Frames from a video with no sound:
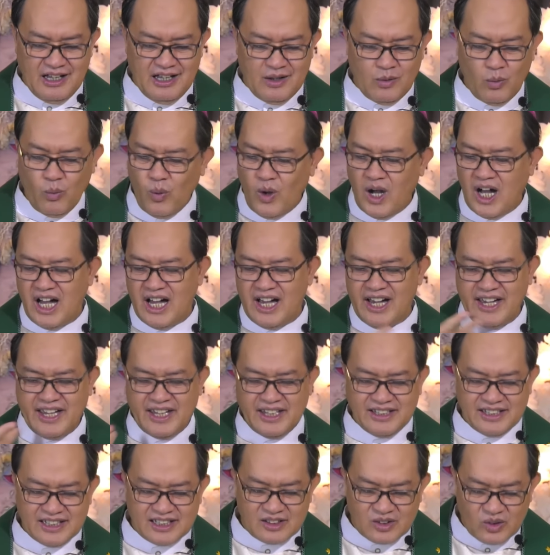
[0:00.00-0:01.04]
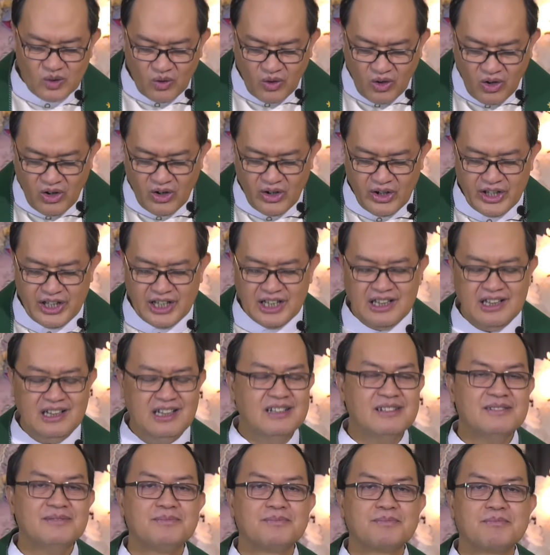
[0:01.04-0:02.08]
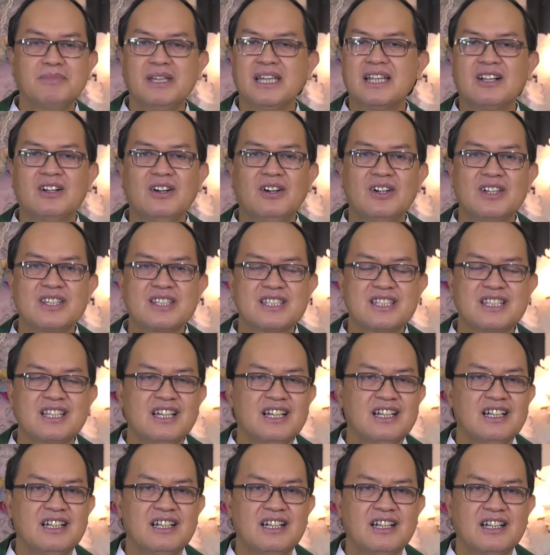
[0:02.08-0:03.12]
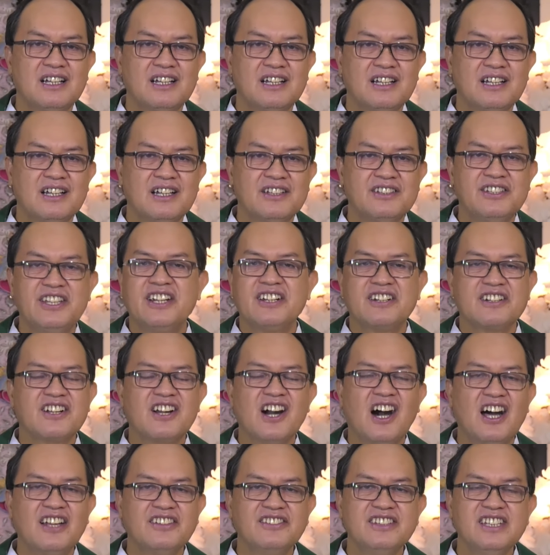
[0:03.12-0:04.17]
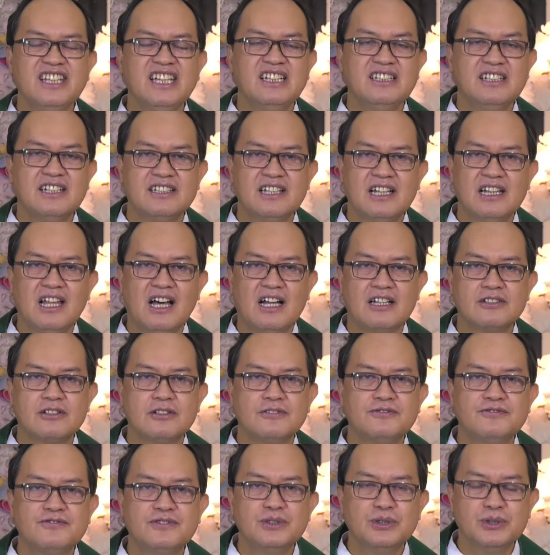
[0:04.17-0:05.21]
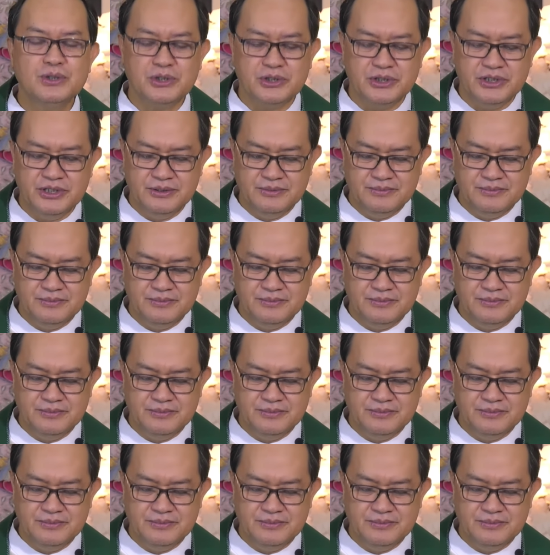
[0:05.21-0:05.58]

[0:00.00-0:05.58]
wine and oil, because their god needed a lot of food.